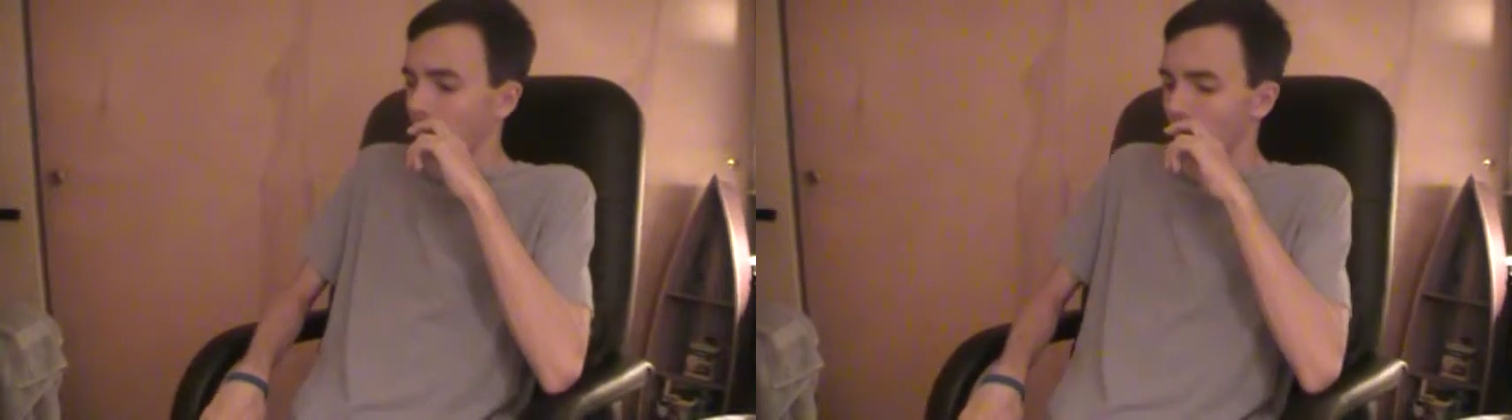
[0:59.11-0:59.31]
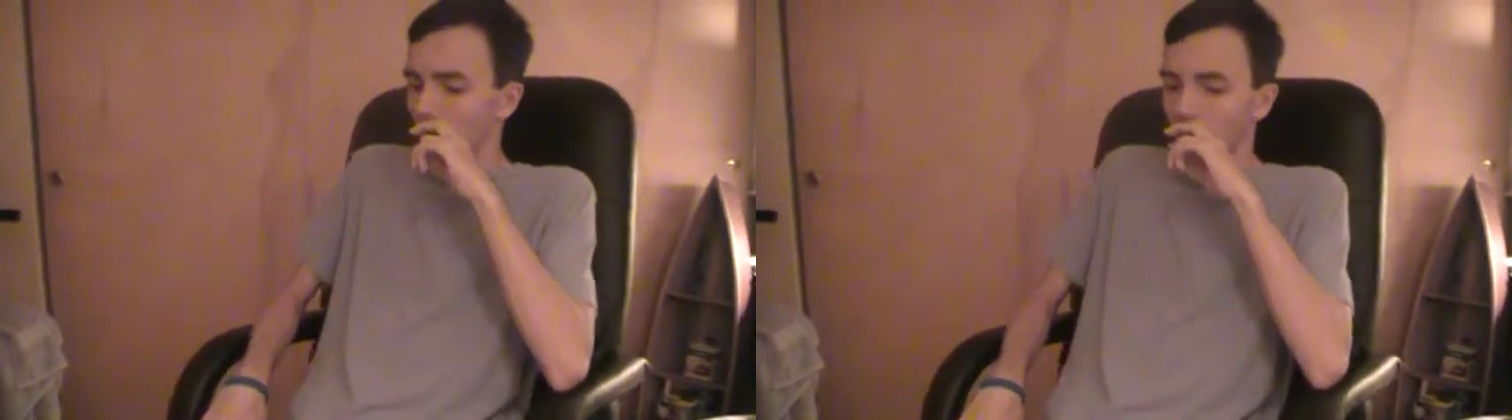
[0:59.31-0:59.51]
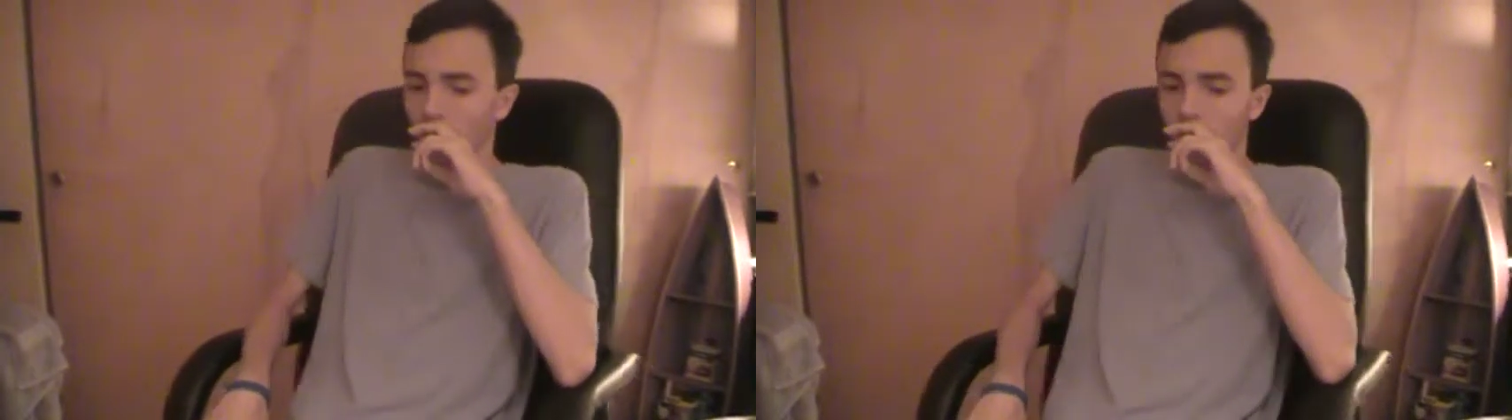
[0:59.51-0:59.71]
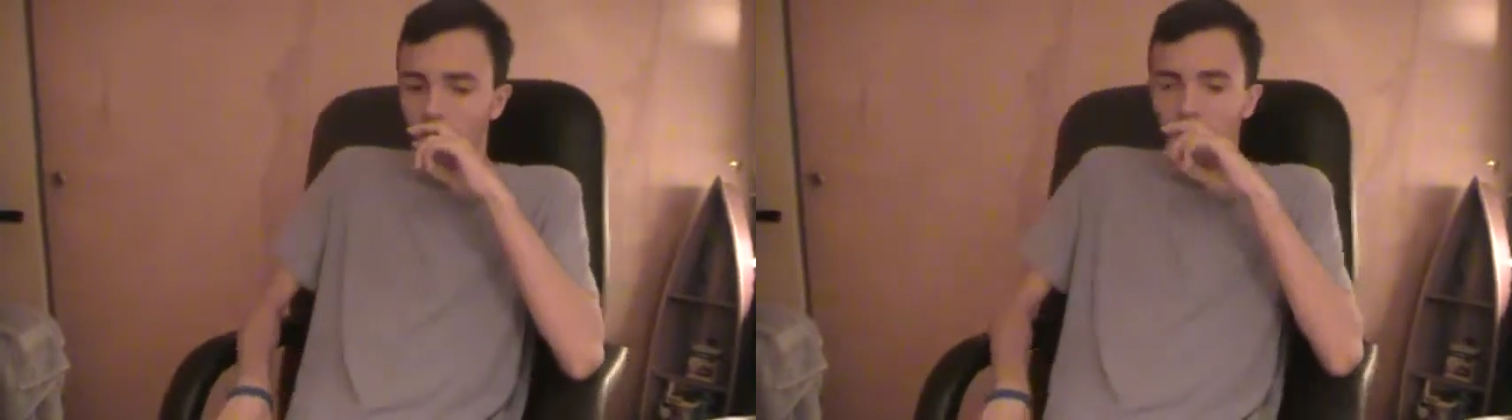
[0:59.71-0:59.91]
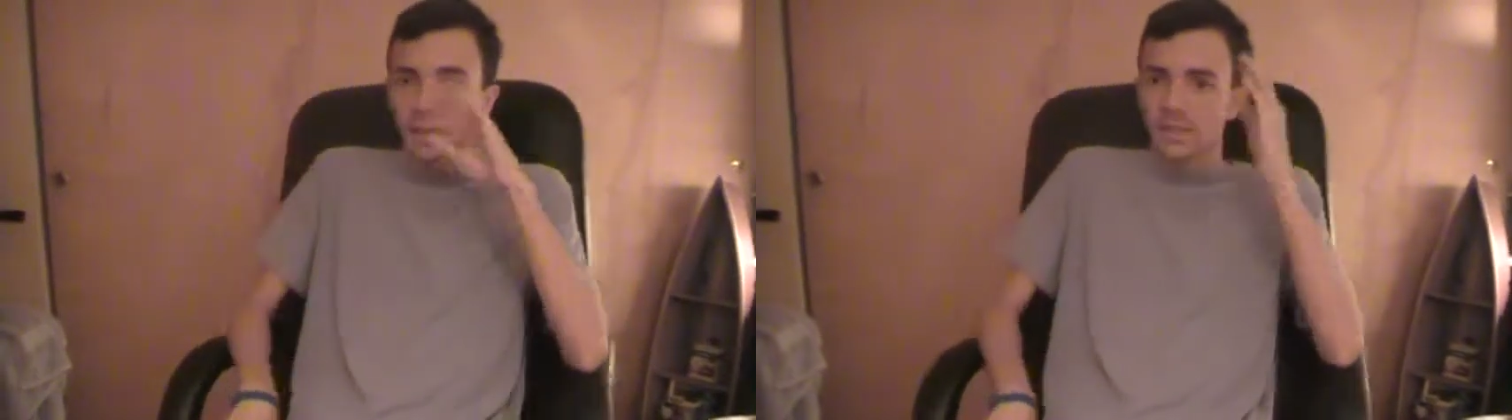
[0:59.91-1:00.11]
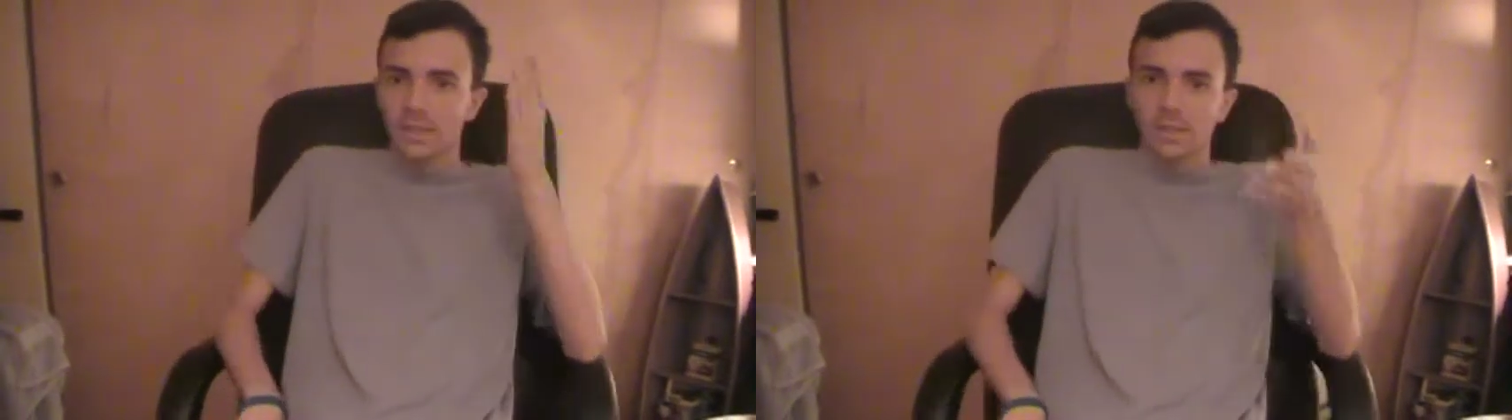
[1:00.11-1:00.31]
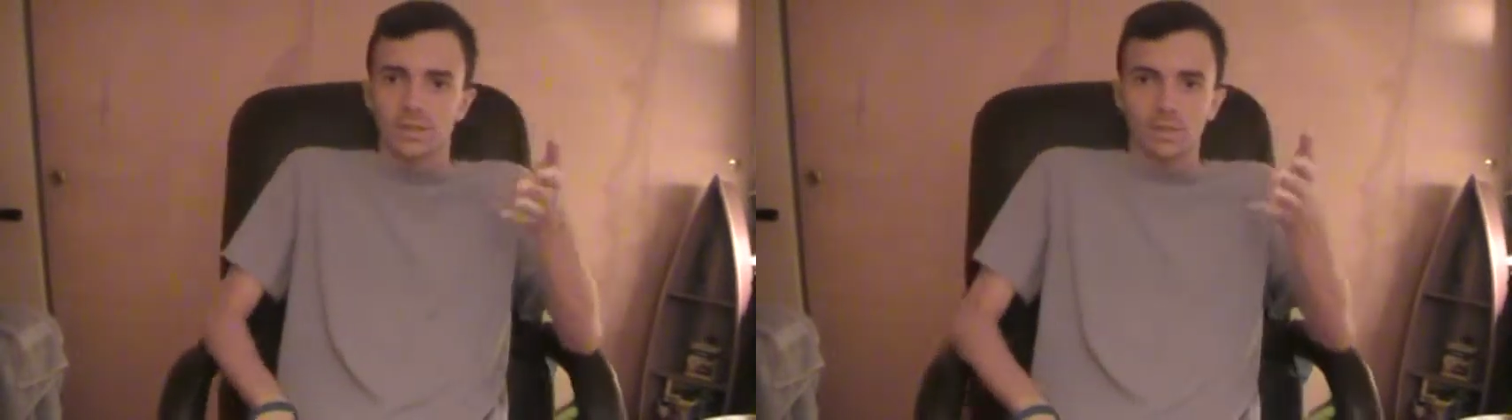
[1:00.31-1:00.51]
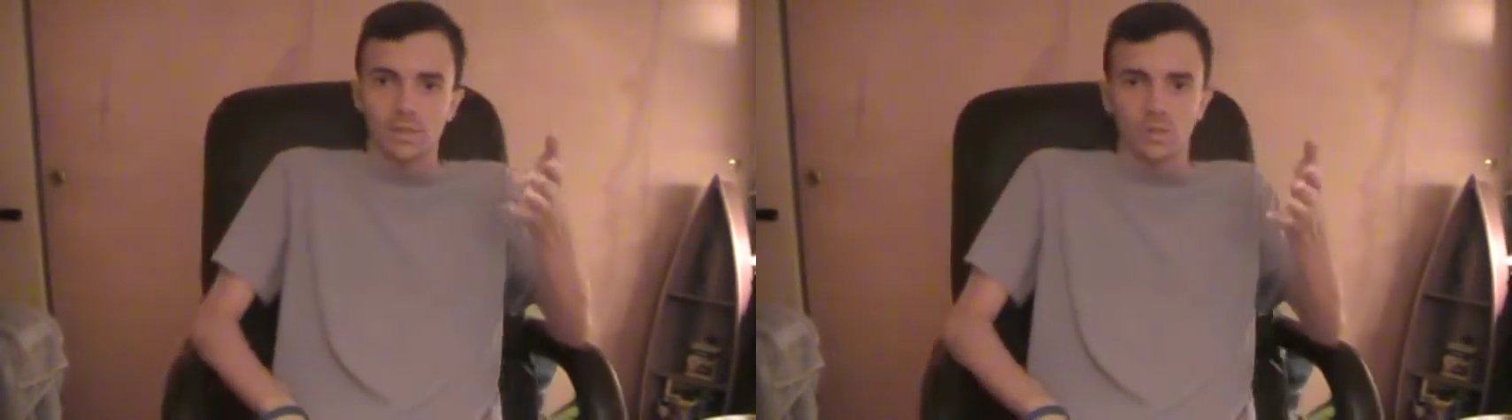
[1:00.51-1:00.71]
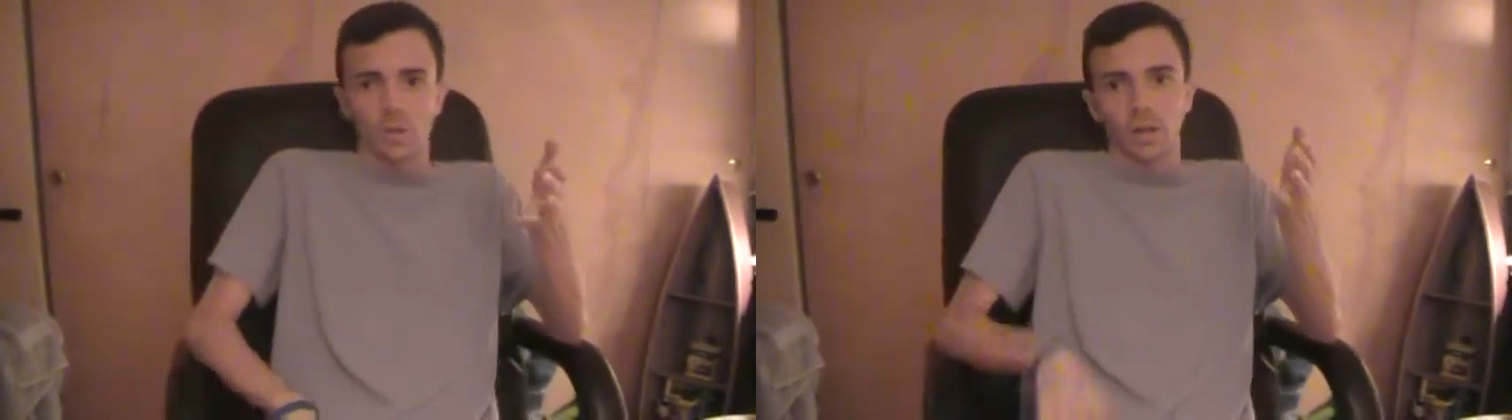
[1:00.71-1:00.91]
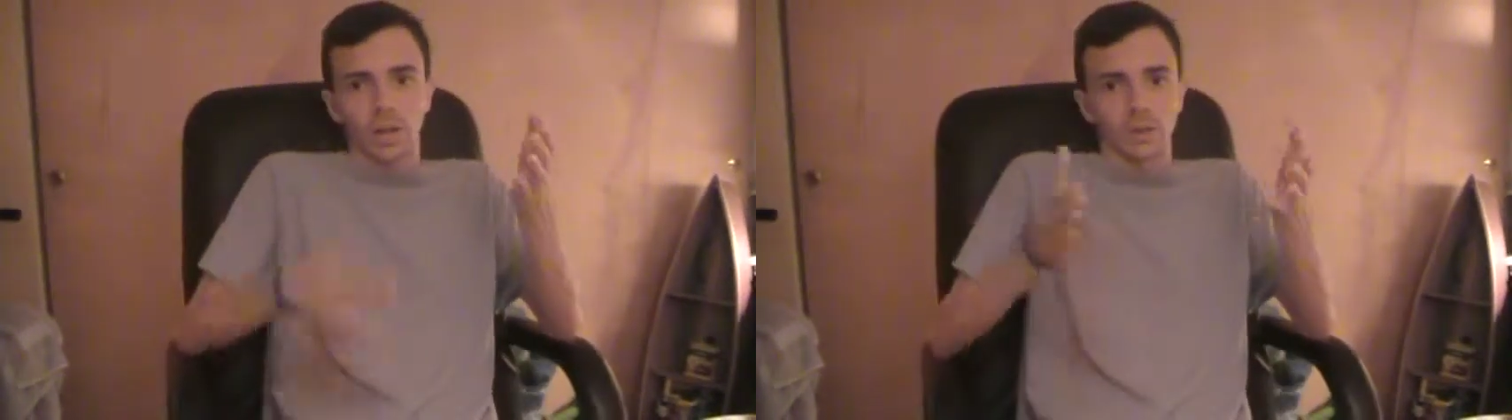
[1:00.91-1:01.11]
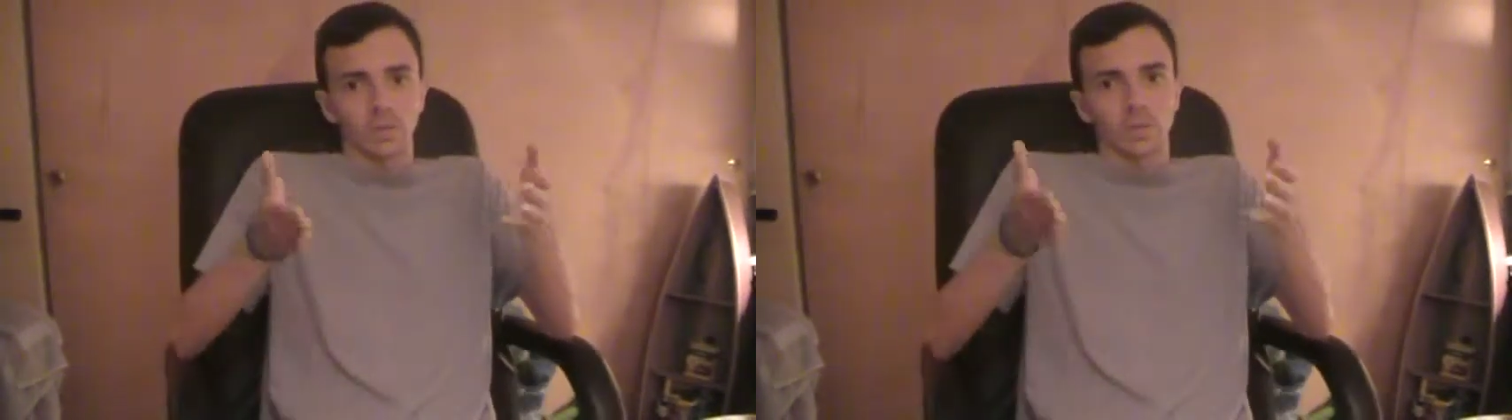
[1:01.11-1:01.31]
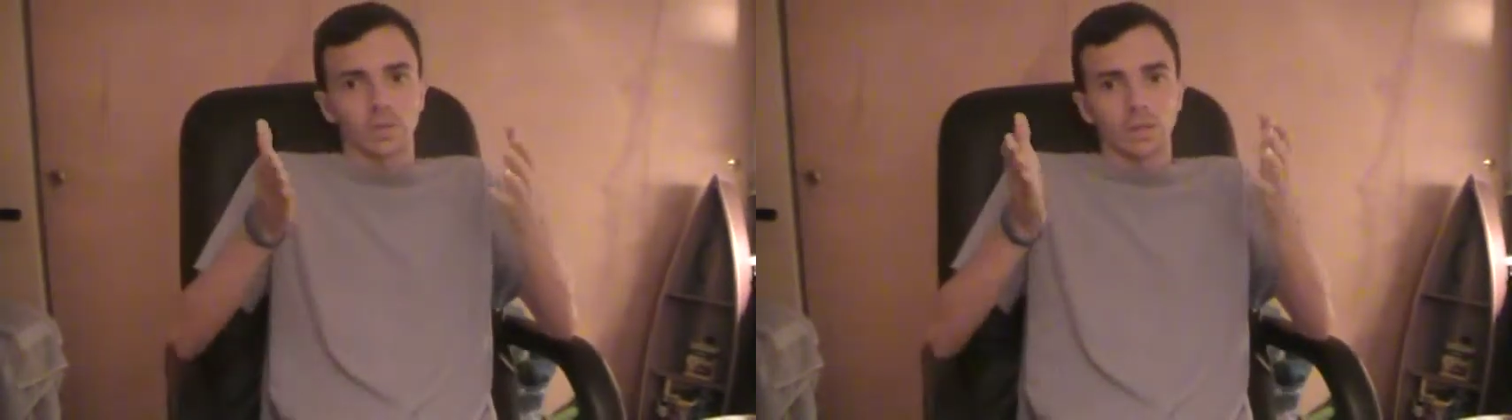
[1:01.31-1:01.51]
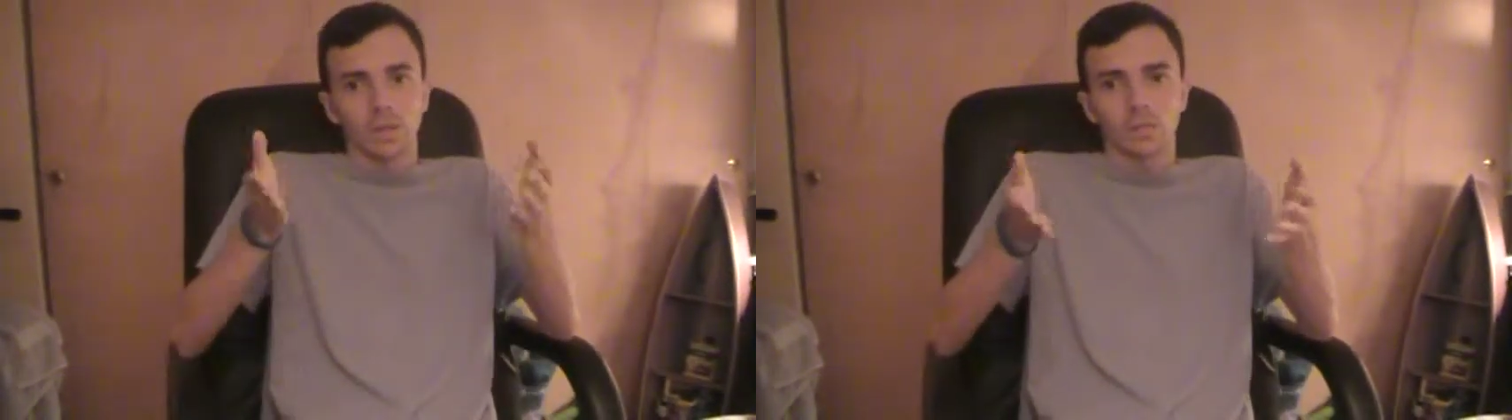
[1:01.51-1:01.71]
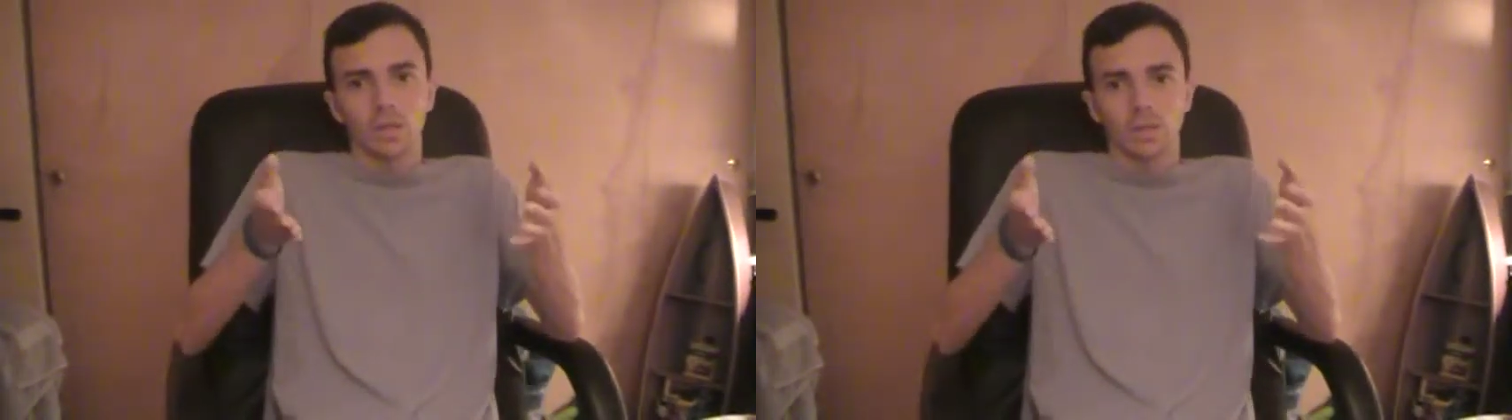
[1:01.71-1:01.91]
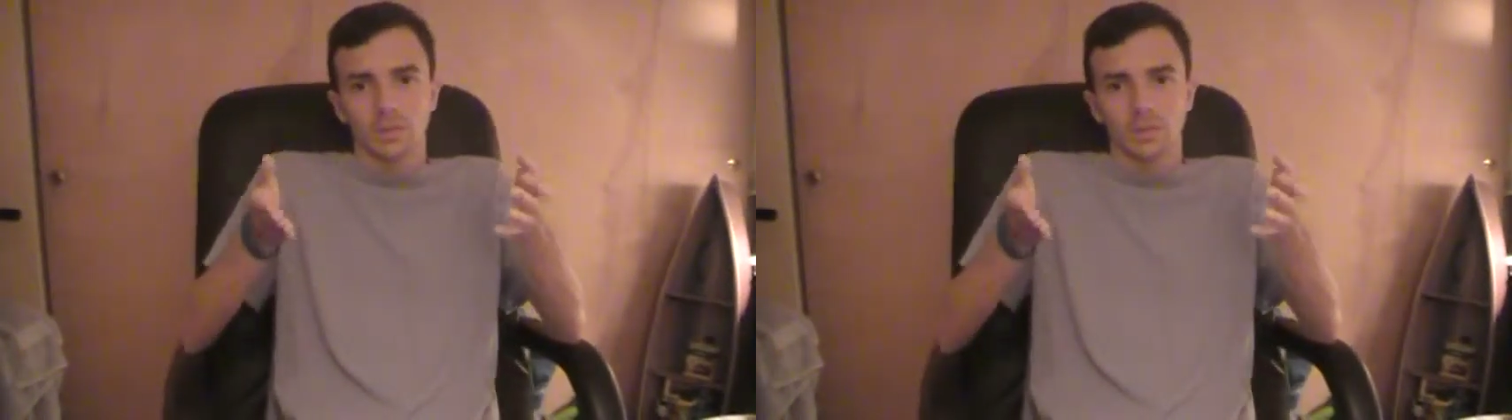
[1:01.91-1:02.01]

Um, like I said, it's the summer, I haven't really done much,